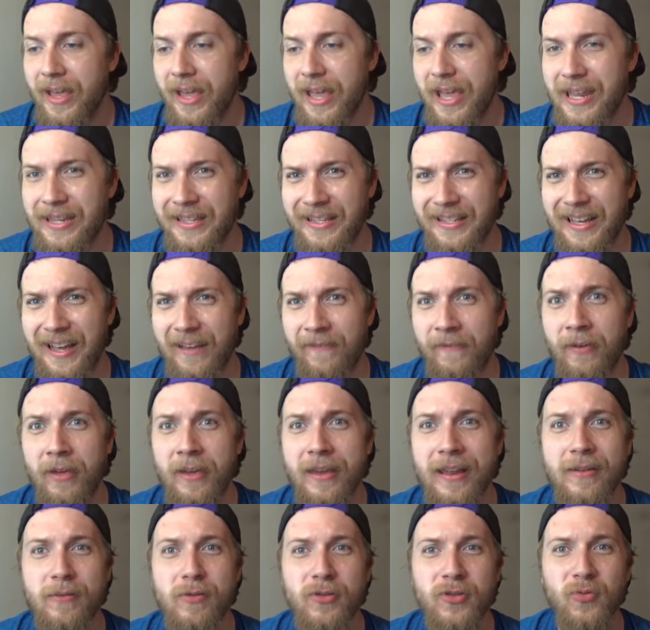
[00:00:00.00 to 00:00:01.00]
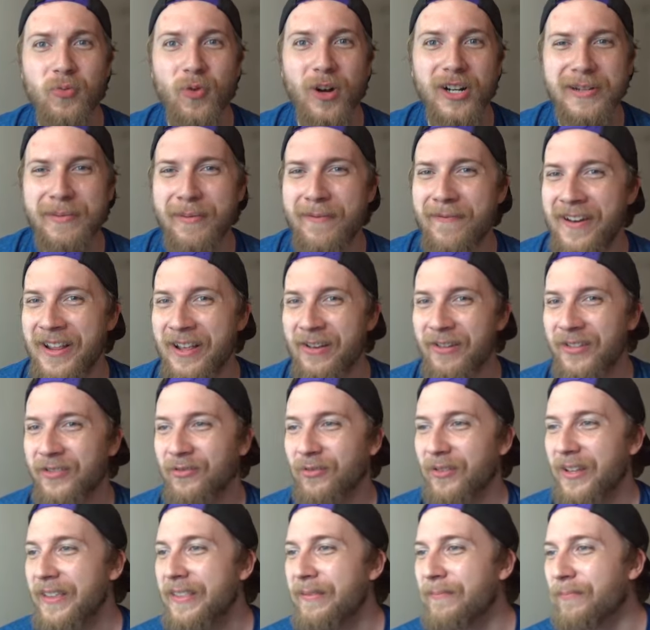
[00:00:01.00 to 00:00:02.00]
and I feel like anyone who's watching my videos
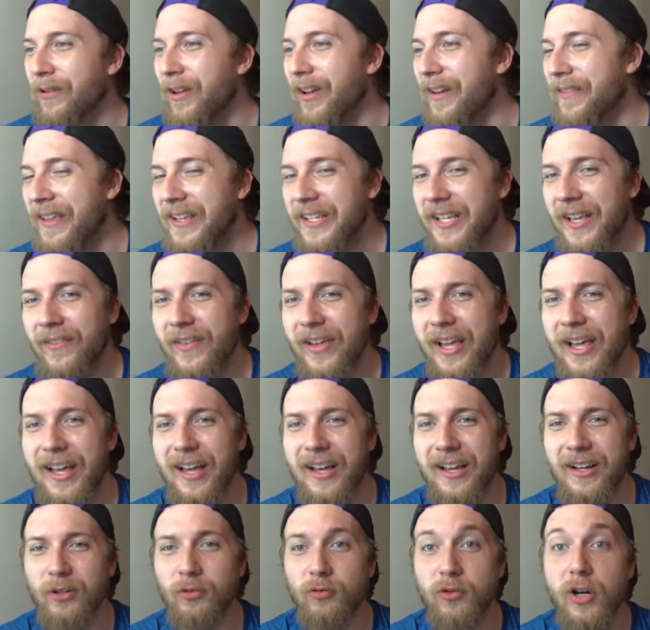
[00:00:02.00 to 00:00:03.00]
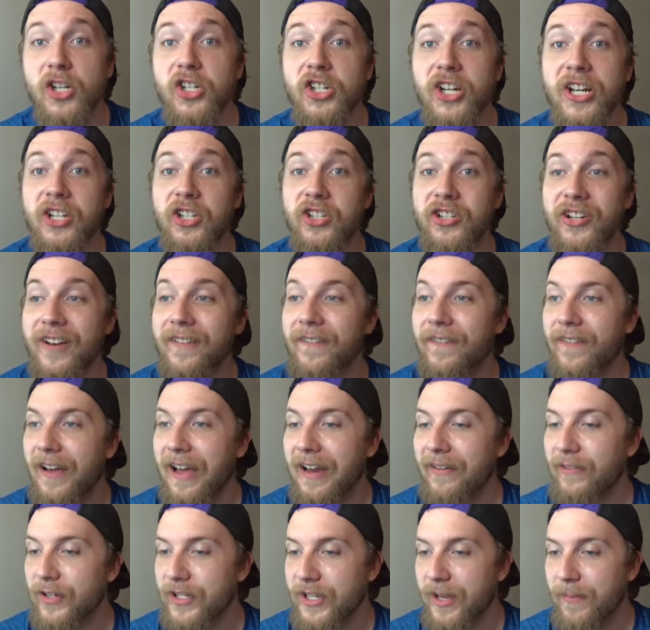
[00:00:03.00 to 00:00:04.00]
really probably thinks I have like a grudge against Gen
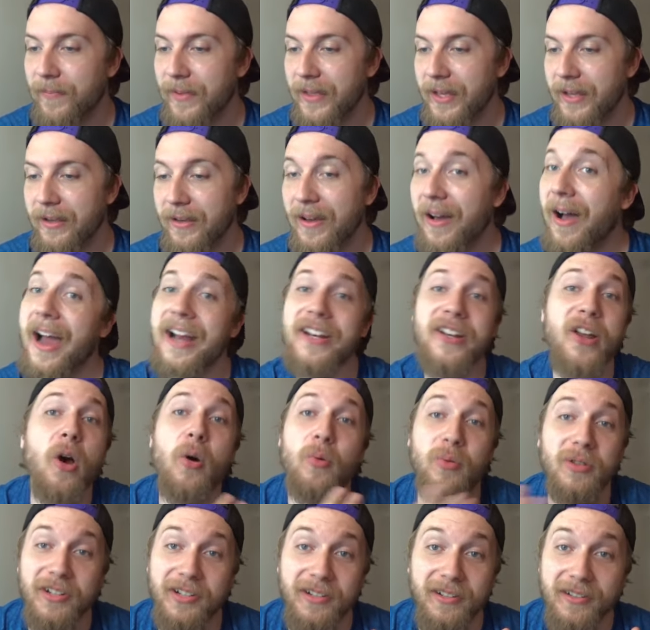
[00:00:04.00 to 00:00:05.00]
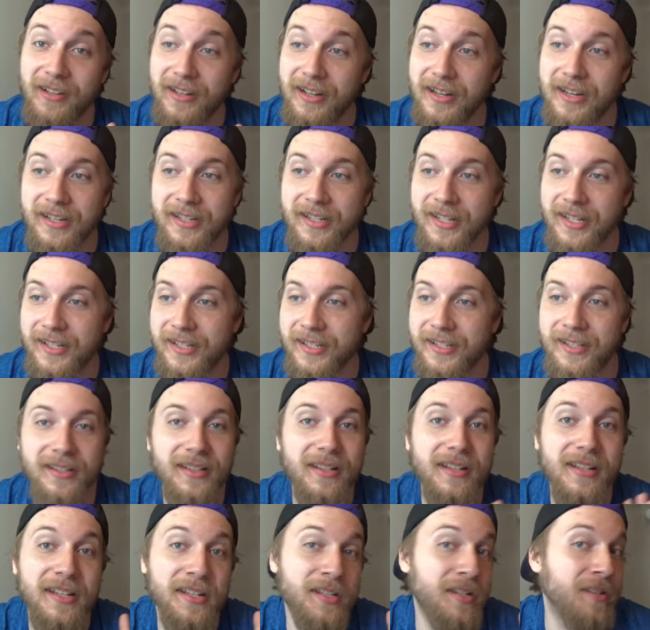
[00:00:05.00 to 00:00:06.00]
5 or something. I don't. It's just,
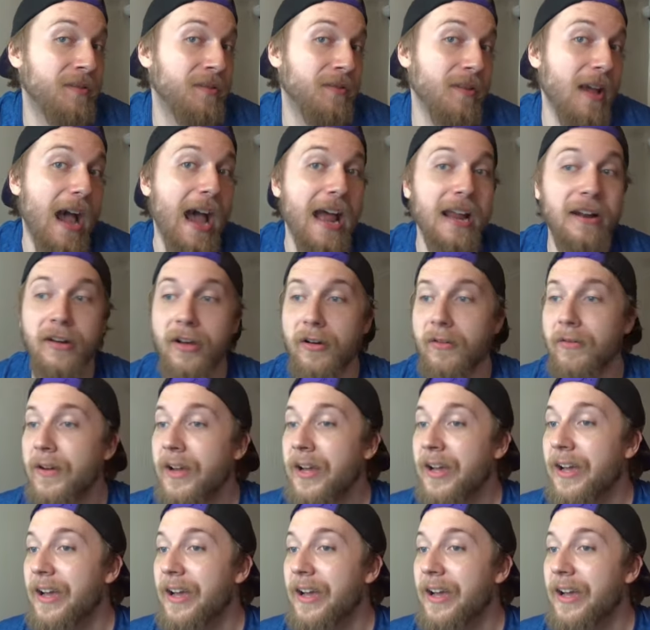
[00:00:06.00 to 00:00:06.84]
I don't know.